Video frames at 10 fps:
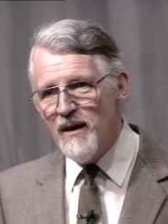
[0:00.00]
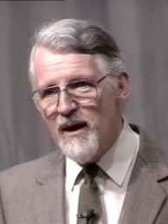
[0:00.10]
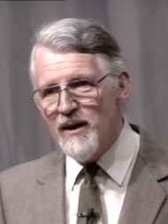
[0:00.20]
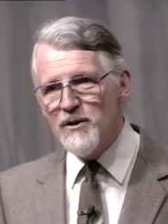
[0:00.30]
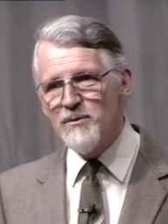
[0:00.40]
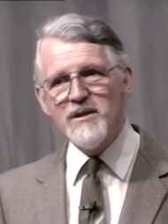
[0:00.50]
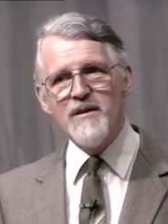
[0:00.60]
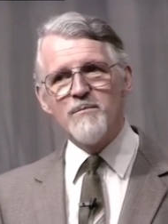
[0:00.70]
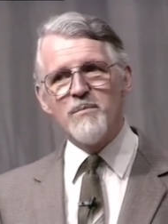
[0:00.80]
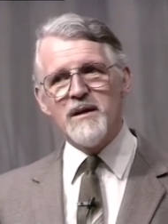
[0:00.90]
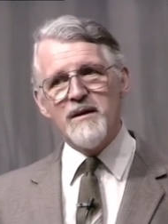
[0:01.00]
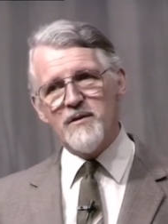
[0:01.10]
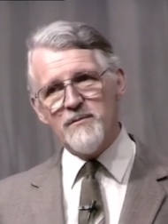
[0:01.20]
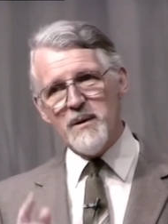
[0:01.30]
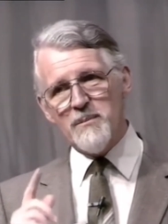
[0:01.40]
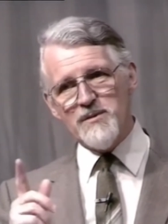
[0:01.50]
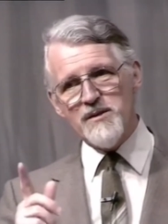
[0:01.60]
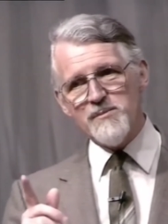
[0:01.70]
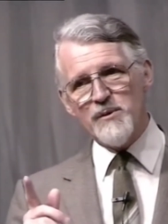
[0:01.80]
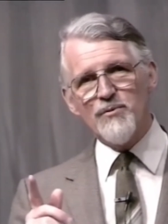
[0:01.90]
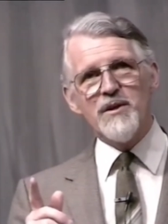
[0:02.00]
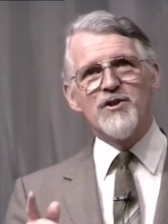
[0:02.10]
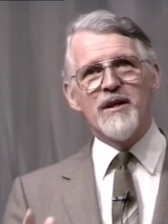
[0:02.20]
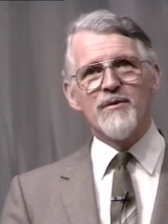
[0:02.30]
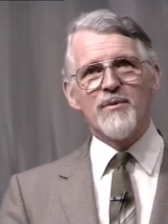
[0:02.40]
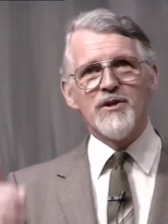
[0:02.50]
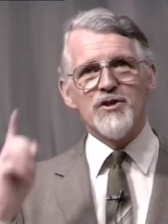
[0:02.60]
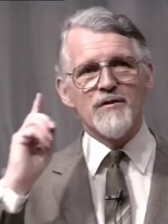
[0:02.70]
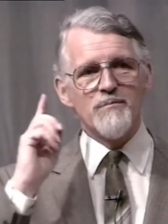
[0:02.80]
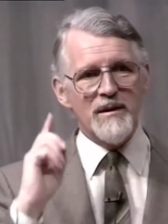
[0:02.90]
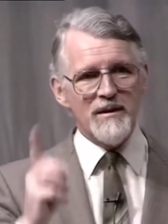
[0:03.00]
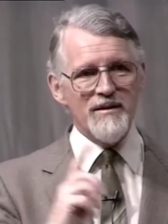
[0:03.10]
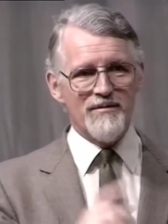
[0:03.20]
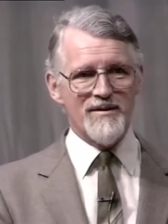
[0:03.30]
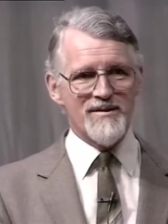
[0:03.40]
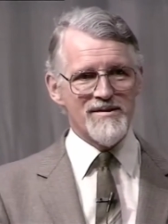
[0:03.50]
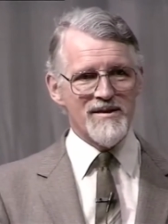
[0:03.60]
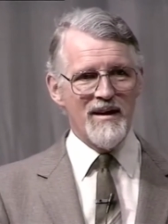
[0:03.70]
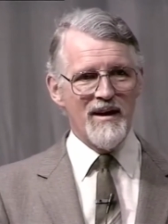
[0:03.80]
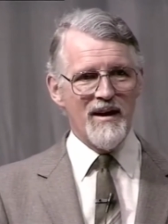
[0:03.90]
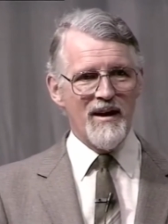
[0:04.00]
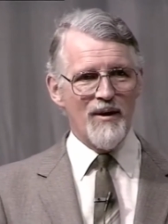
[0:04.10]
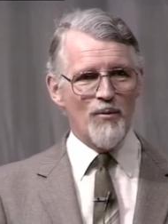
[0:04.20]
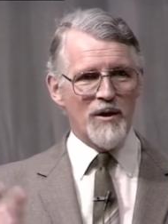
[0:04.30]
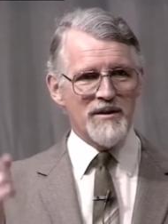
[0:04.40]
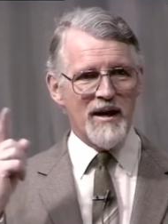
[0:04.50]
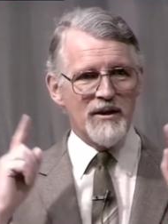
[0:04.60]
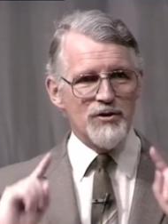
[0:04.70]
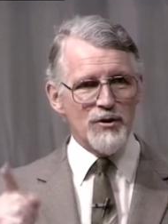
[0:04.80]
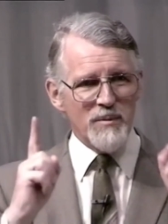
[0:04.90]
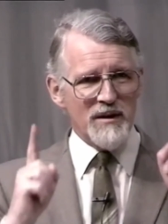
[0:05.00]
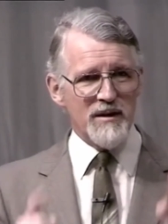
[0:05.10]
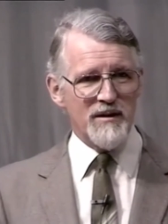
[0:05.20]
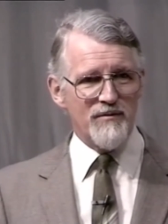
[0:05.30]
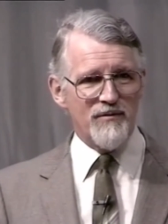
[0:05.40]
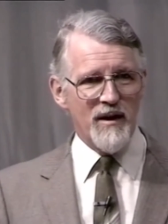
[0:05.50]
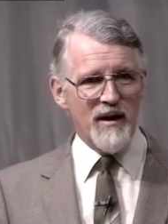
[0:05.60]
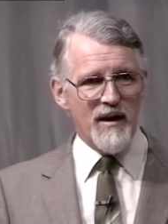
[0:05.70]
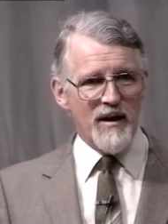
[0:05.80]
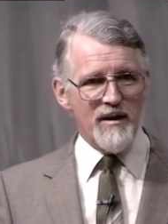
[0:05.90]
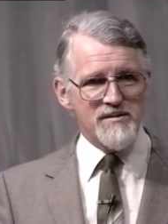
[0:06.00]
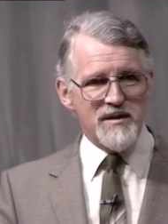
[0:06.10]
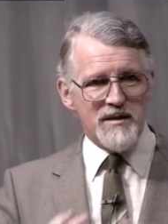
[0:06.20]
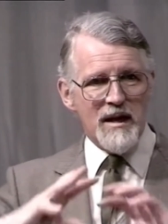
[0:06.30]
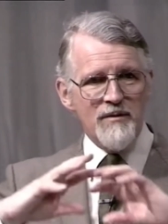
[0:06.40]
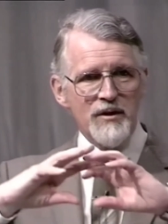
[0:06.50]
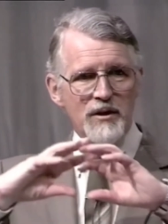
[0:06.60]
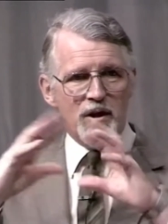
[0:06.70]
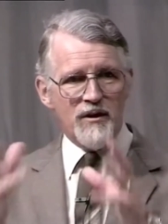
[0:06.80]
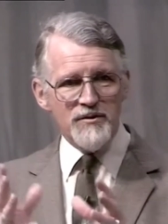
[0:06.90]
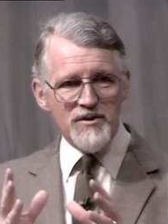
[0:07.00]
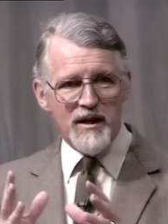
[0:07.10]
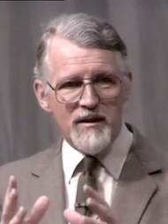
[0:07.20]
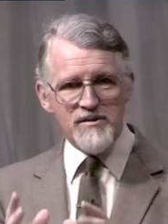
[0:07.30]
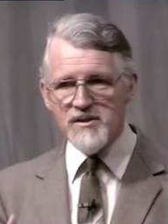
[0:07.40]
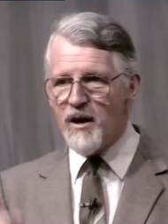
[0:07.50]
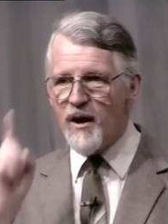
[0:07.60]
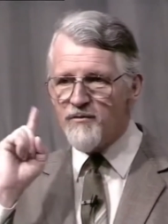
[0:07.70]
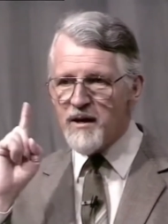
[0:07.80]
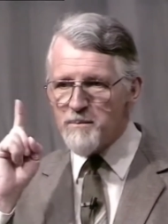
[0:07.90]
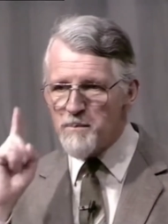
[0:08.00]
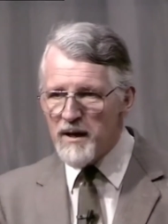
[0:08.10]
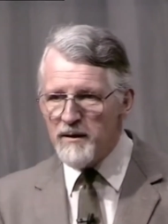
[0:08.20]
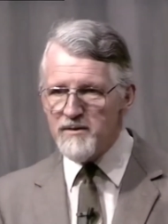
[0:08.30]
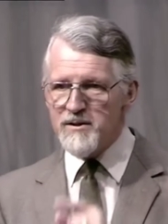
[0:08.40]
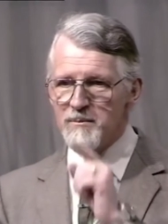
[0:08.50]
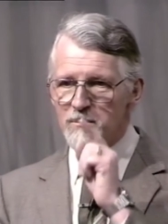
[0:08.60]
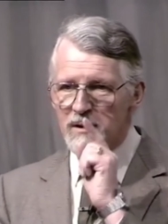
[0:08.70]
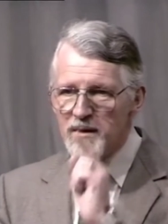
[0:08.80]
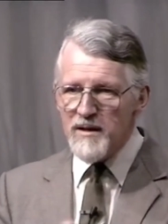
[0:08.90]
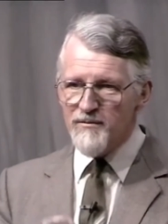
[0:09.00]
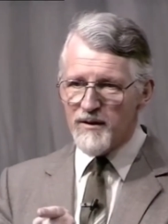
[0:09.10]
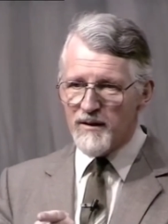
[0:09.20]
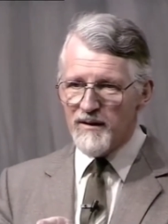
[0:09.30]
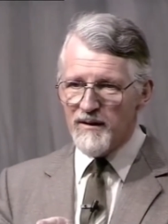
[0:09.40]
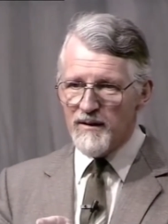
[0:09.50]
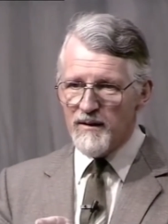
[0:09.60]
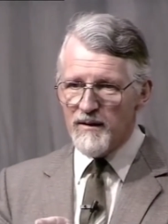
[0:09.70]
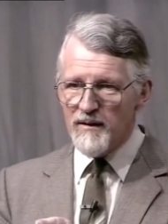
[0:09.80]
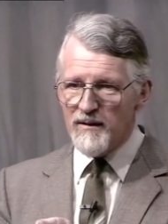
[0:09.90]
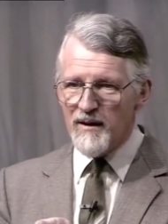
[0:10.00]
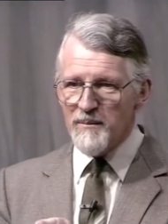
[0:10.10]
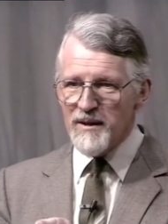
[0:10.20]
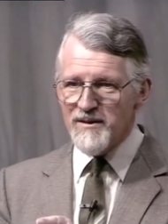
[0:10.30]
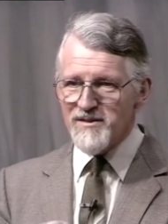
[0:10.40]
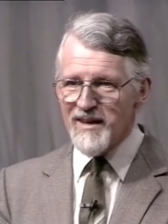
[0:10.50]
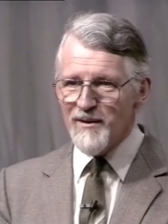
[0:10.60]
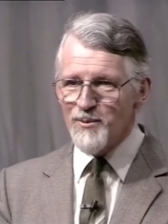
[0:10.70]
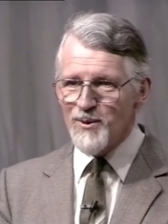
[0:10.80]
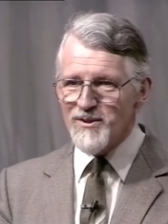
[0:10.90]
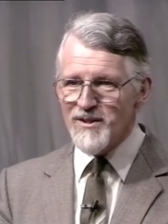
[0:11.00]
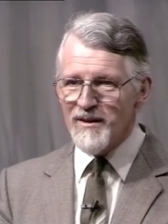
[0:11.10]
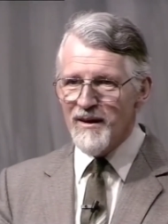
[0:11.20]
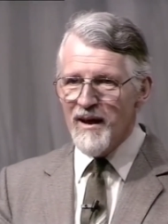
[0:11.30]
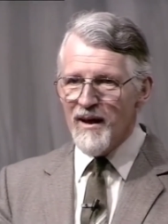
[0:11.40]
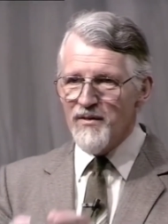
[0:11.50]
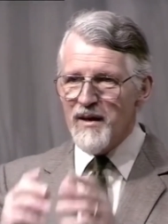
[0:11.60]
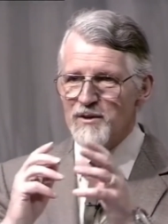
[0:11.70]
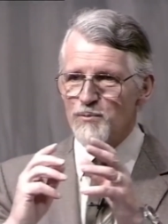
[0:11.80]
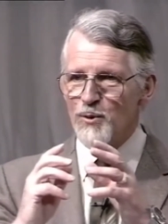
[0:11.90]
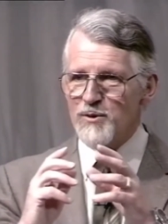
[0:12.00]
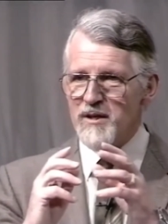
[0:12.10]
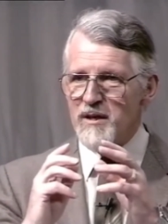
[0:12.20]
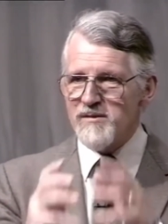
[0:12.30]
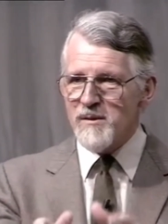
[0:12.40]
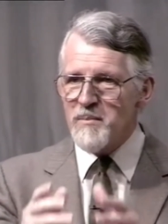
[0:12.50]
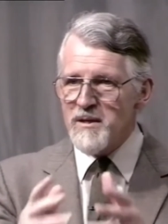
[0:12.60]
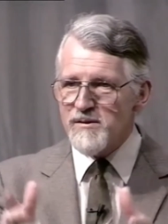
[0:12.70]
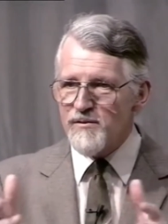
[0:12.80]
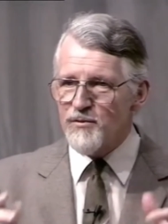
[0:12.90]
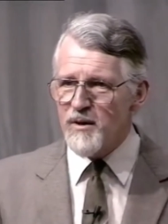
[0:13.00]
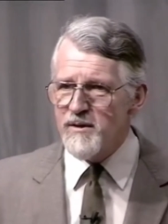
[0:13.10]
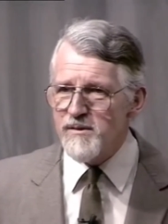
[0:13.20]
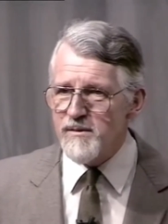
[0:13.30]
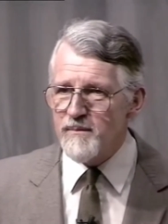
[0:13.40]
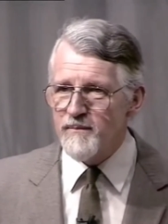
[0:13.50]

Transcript: I don't even believe in baptismal regeneration of believers. What I do believe is that in the context of a penitent believer coming into that water, that water is a means of grace